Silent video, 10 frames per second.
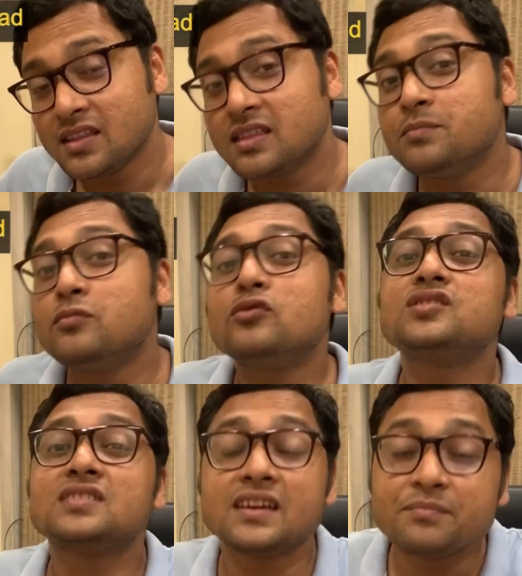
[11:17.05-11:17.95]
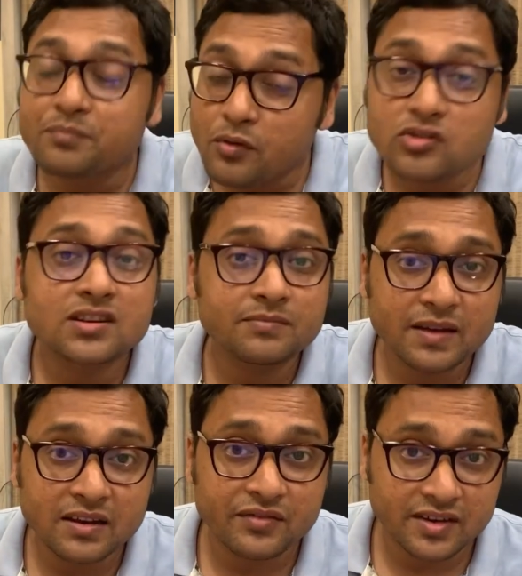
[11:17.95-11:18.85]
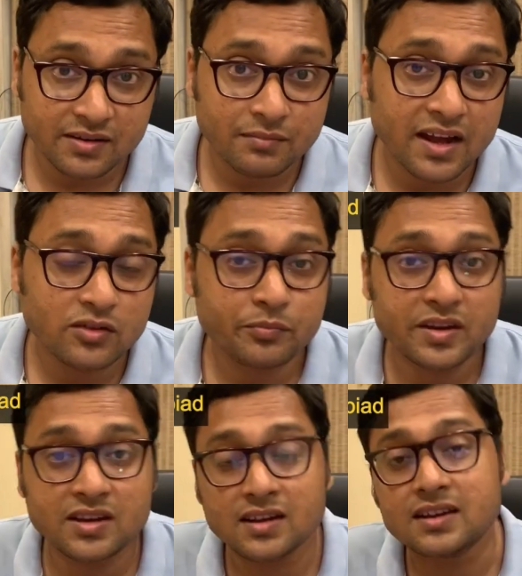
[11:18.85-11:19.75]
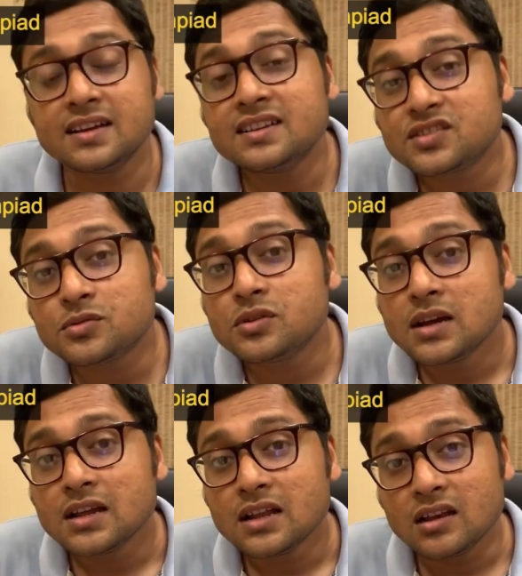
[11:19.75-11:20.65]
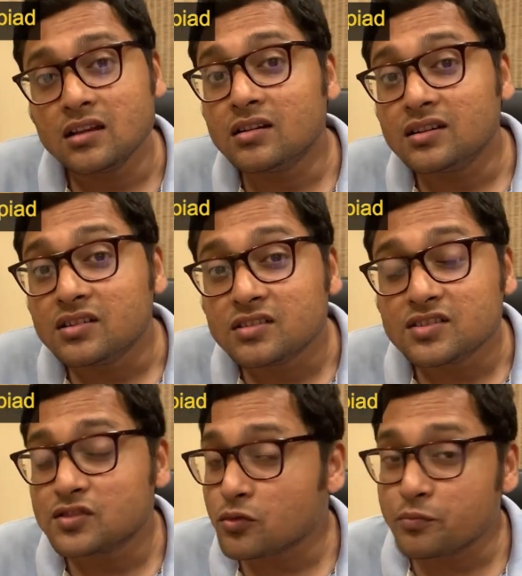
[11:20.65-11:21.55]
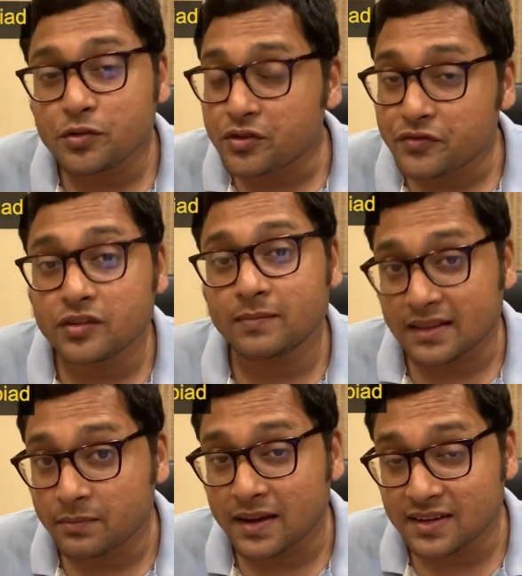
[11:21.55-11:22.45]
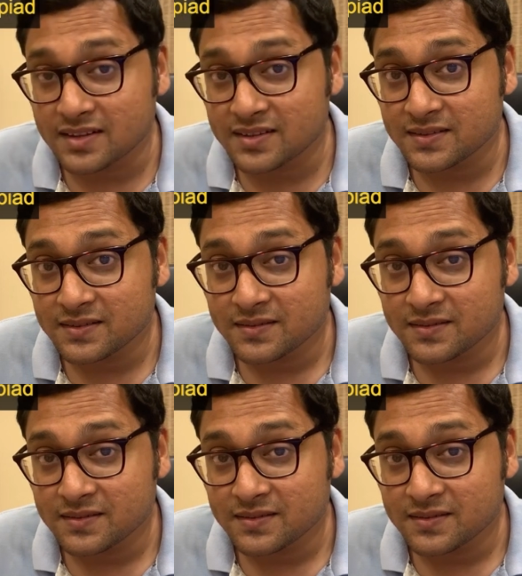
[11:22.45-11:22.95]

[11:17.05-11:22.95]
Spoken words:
the most important benefit, in my opinion, is to learn so beautiful mathematics.